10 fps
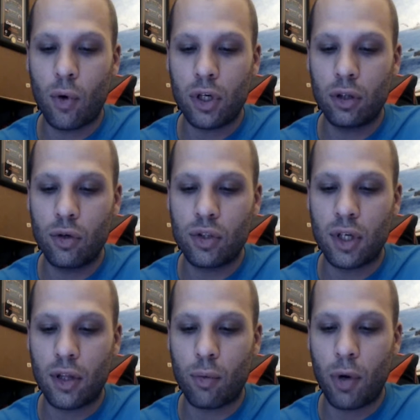to lose
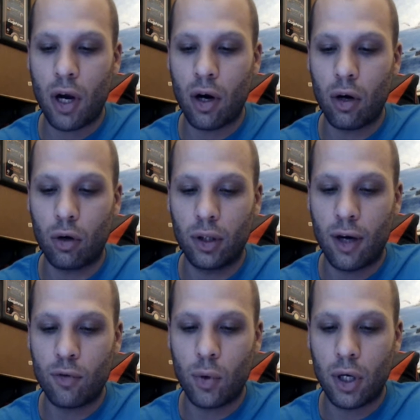another parent or
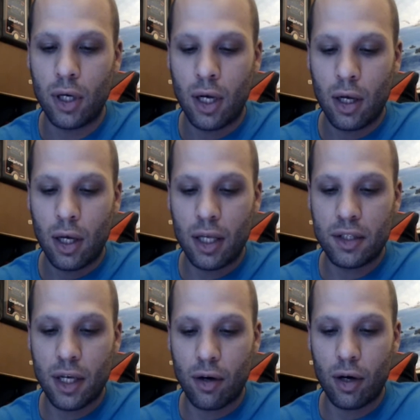loved one,
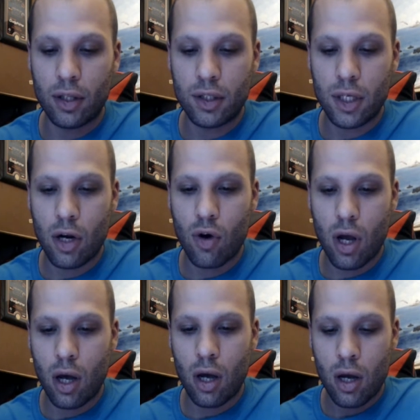etc.,
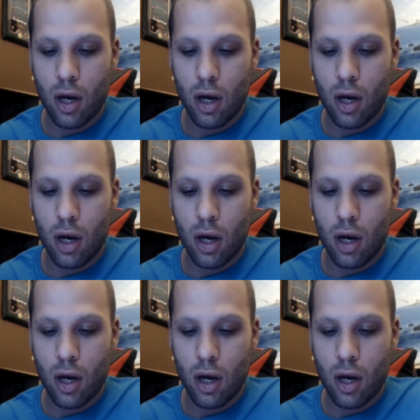etc.